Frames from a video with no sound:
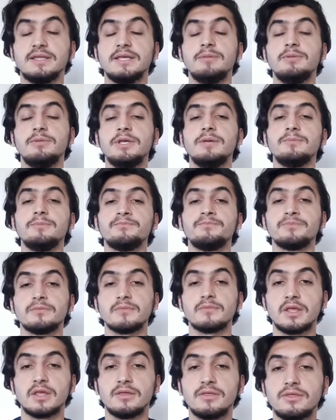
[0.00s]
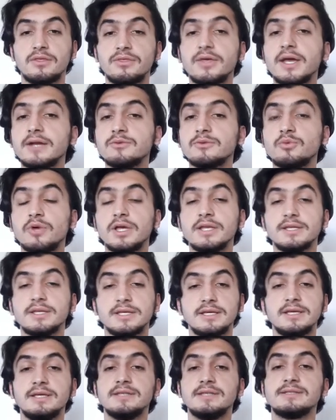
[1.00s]
TB. The third one
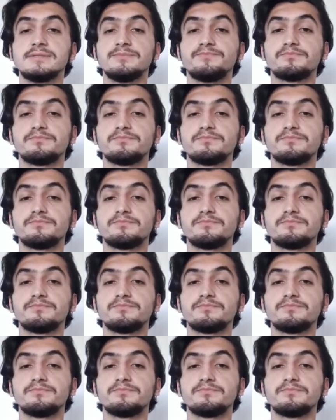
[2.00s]
is